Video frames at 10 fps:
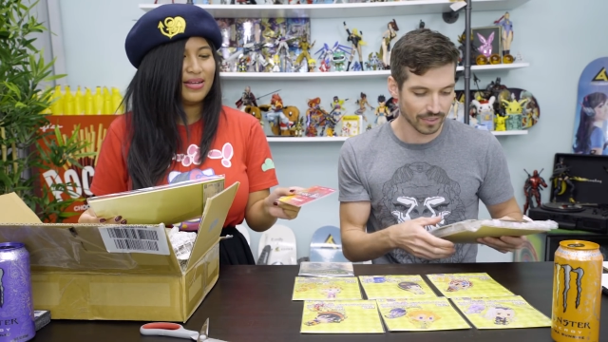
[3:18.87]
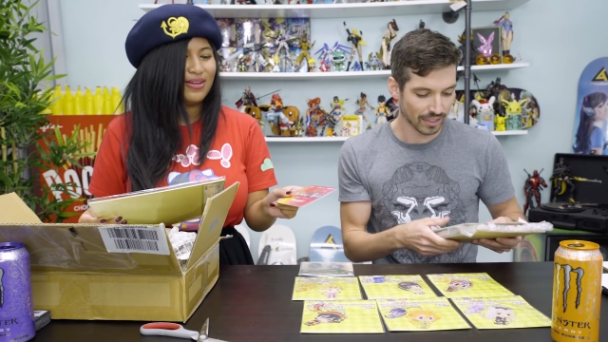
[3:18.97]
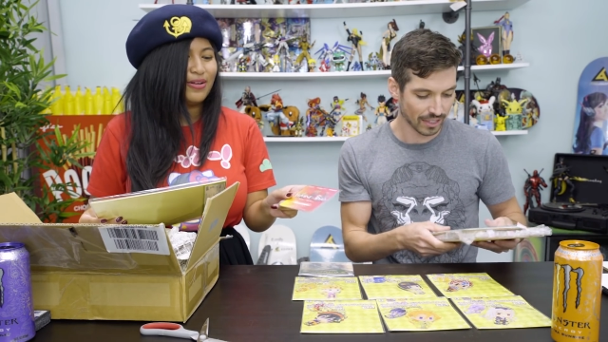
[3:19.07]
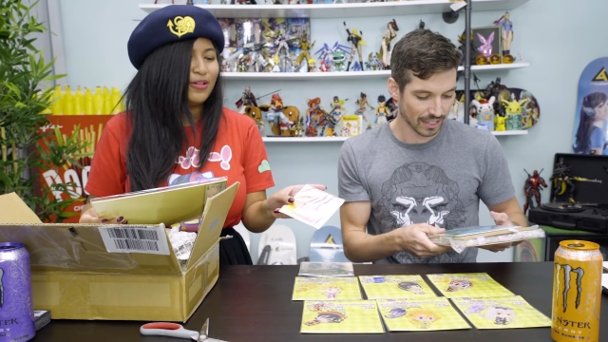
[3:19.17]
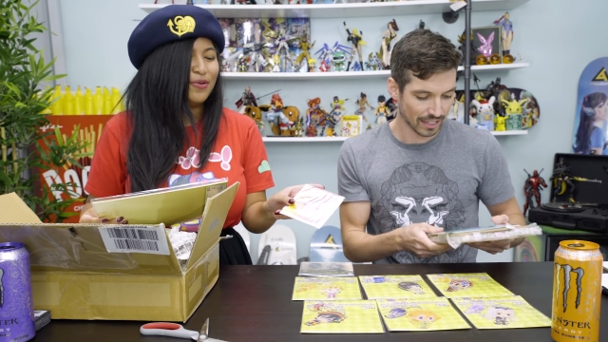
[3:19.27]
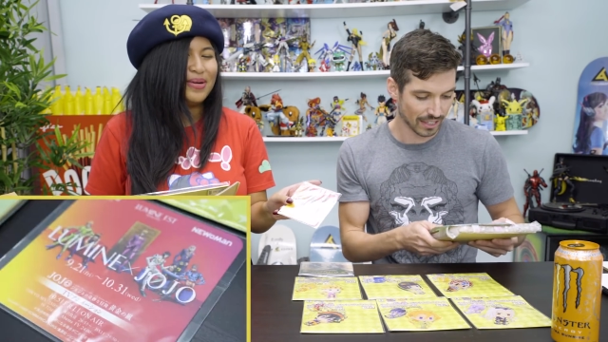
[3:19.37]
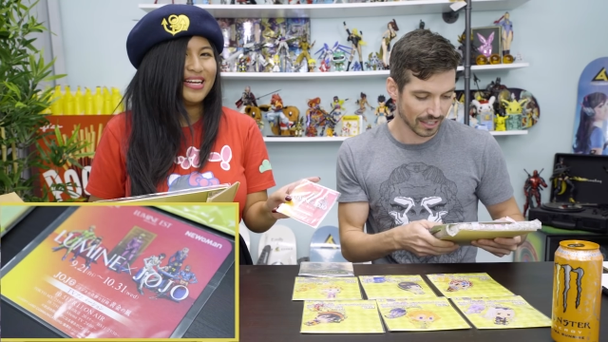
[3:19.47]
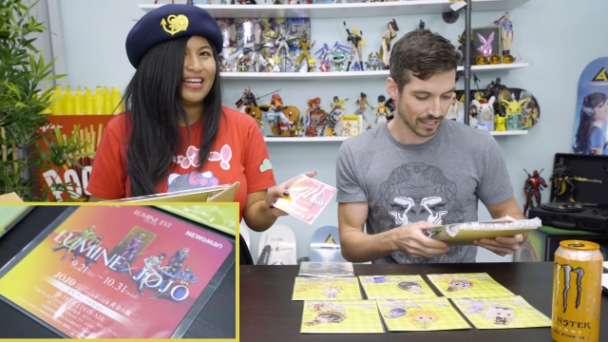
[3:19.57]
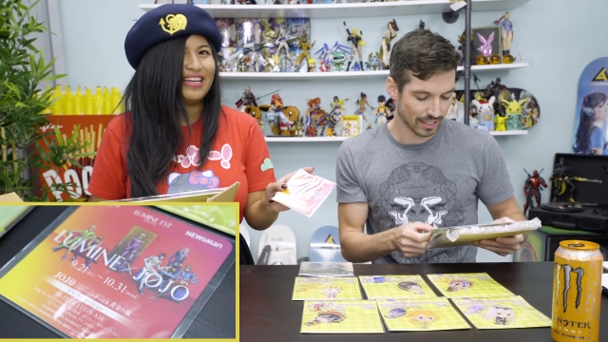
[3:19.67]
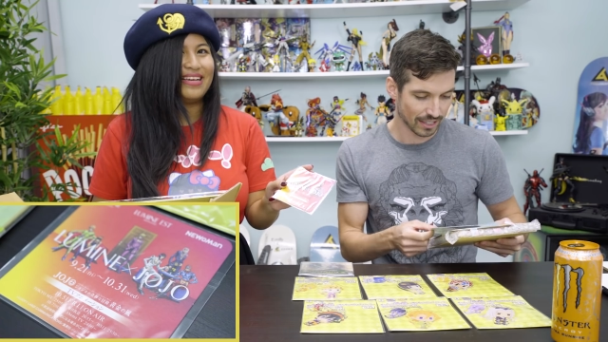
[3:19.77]
Speaker 1: the
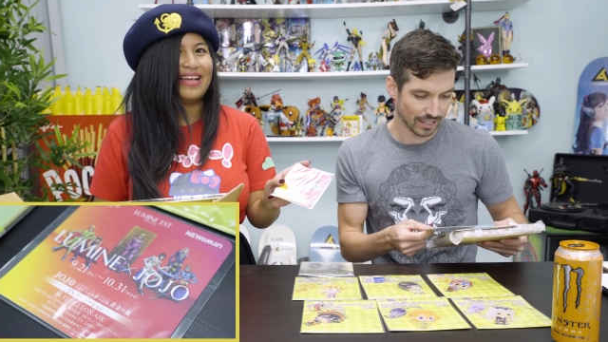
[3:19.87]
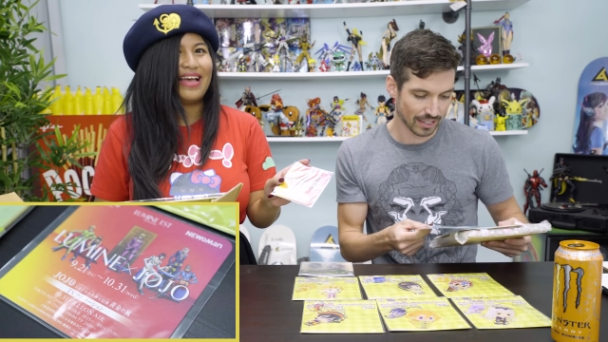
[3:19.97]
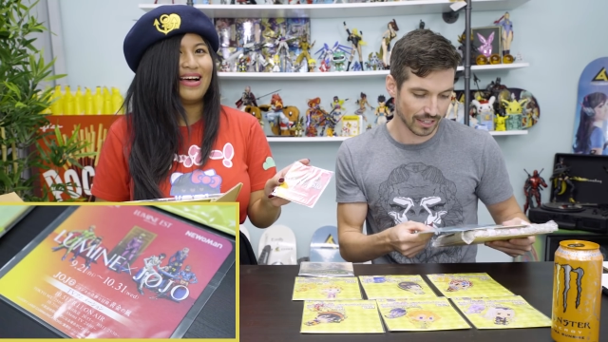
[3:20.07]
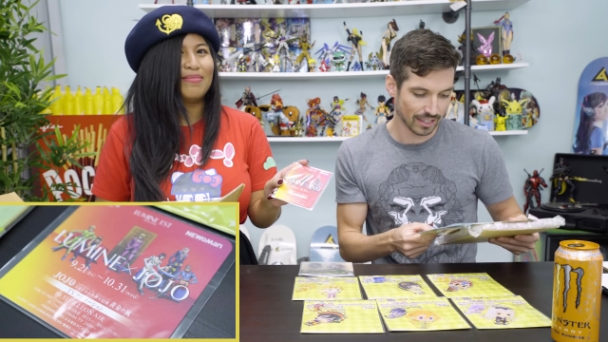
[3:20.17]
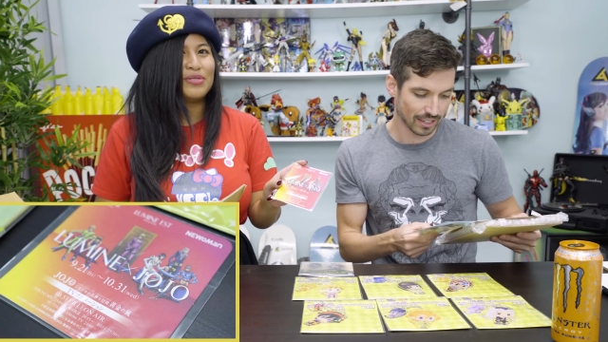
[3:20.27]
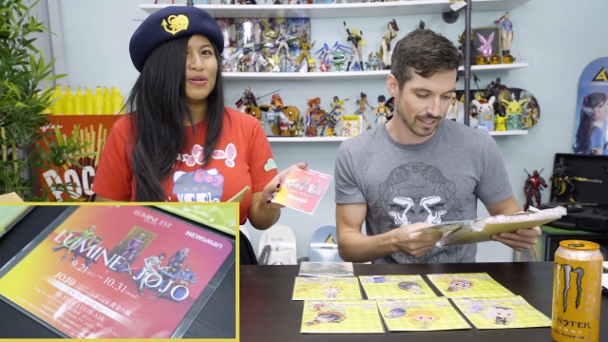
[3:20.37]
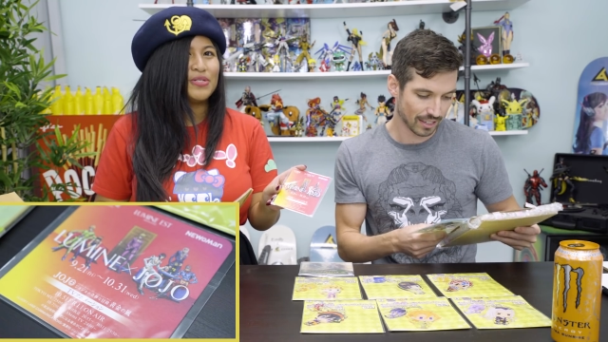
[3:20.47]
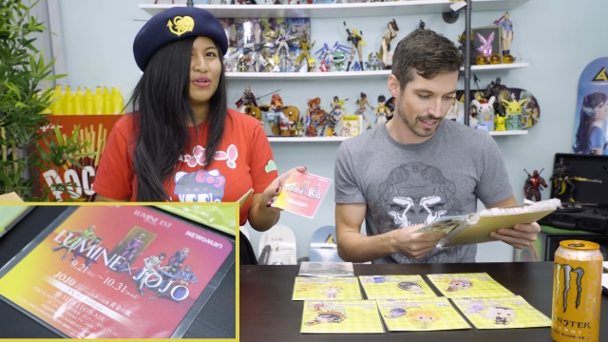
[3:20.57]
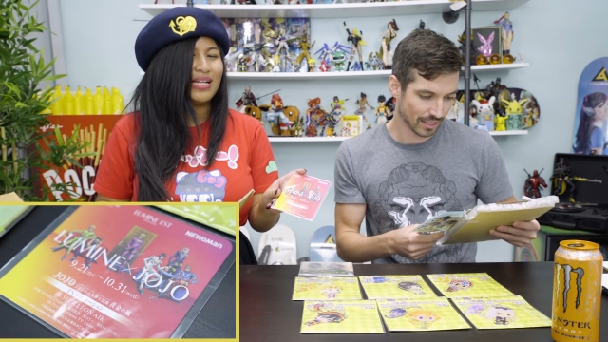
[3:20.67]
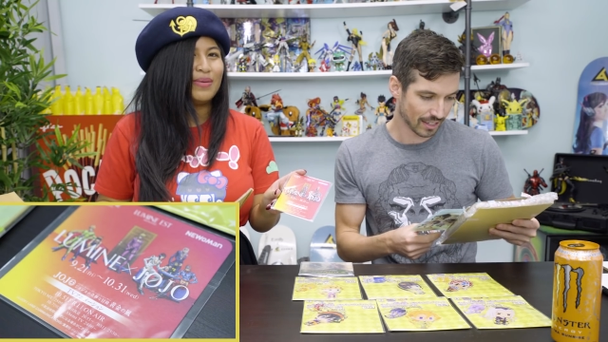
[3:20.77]
Lumine um,
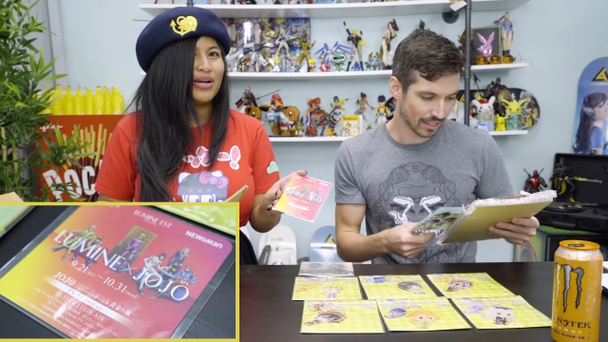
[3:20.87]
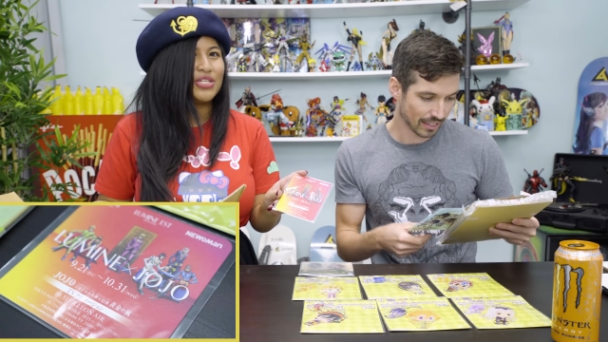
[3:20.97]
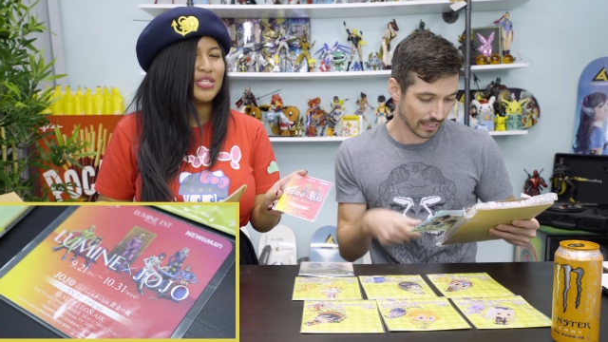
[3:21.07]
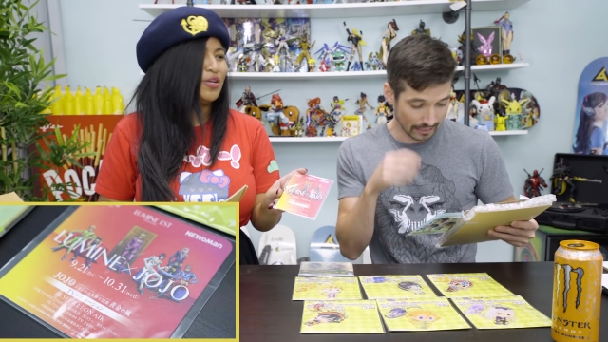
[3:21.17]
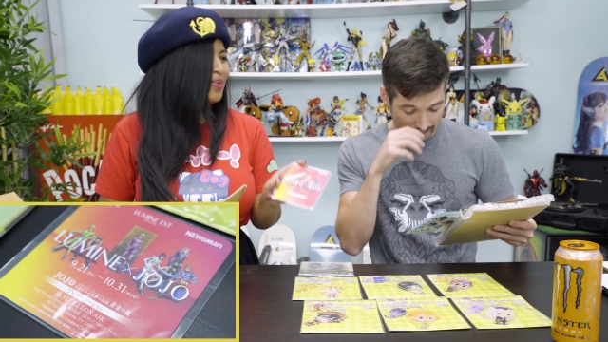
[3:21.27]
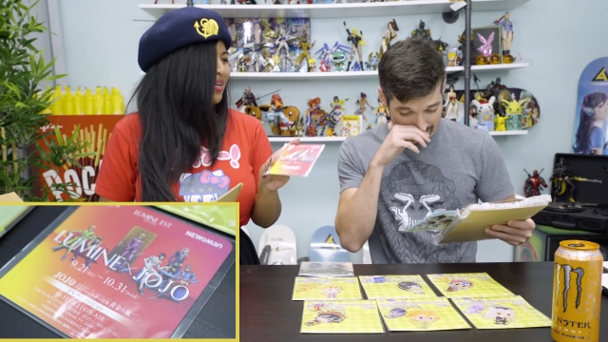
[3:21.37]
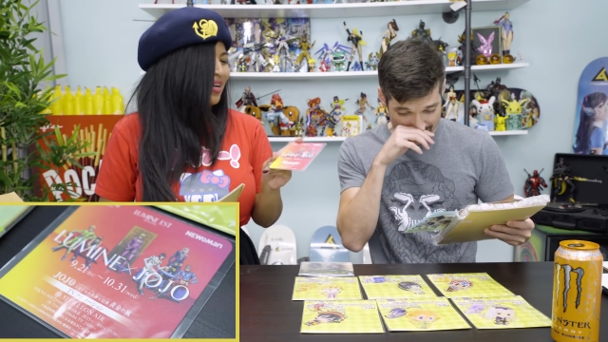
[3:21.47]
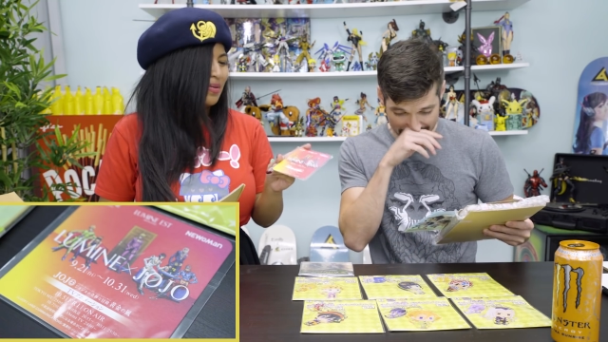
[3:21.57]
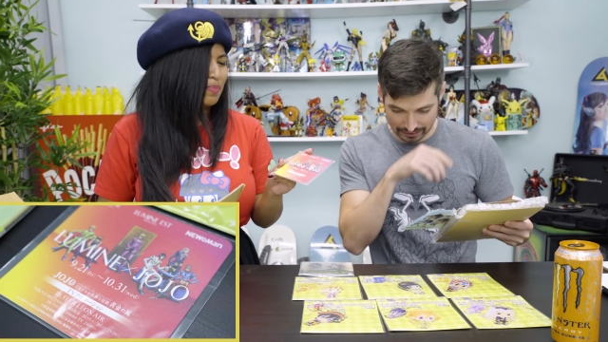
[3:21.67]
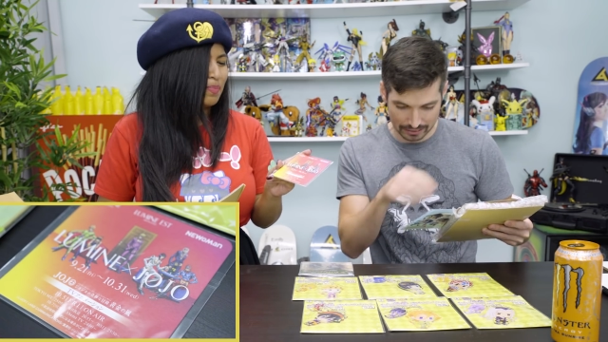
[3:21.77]
JoJo collaboration. Lumine,
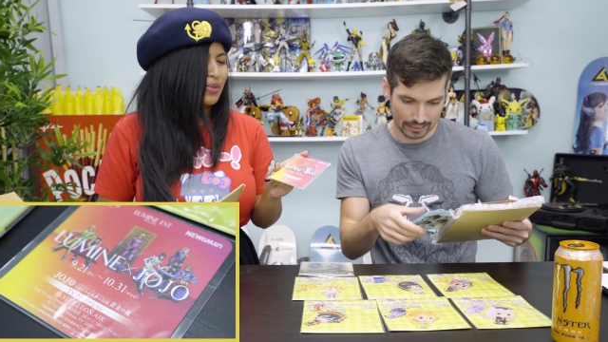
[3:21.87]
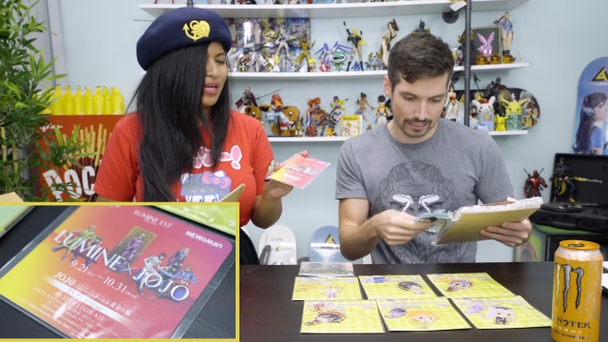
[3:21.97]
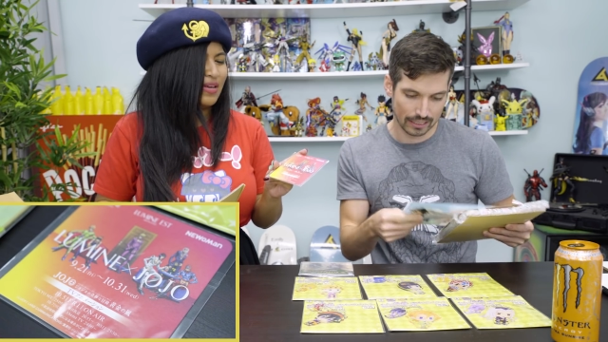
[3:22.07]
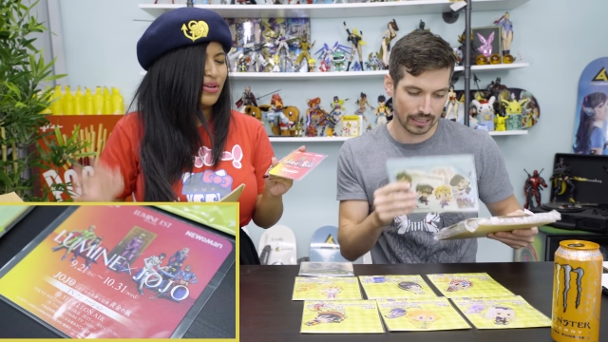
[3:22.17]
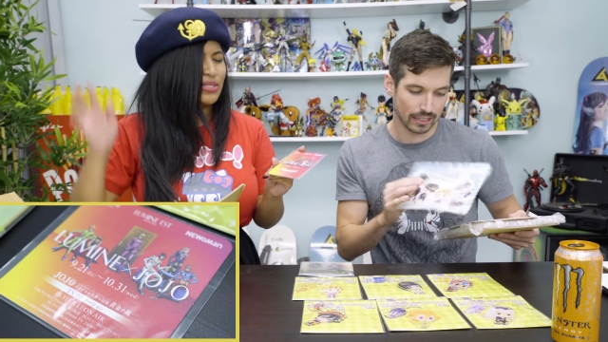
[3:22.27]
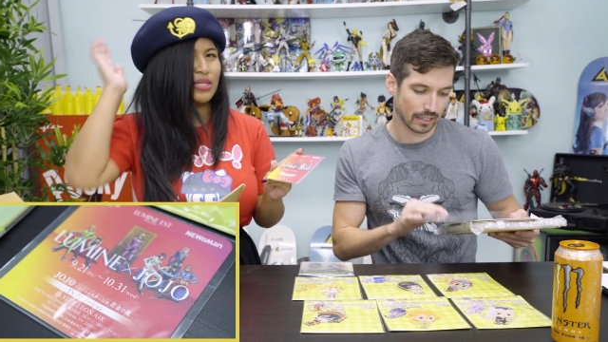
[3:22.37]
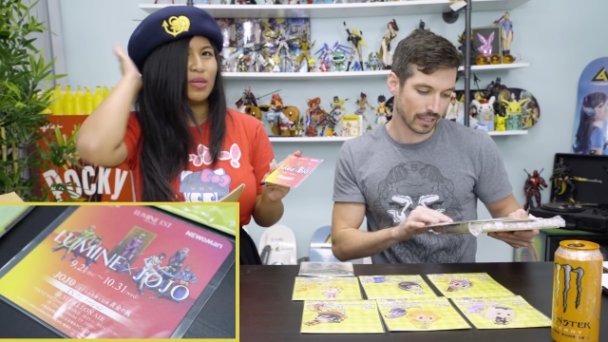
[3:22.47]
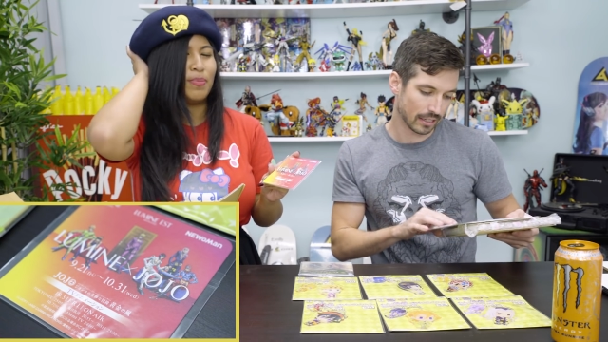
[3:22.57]
I believe it's a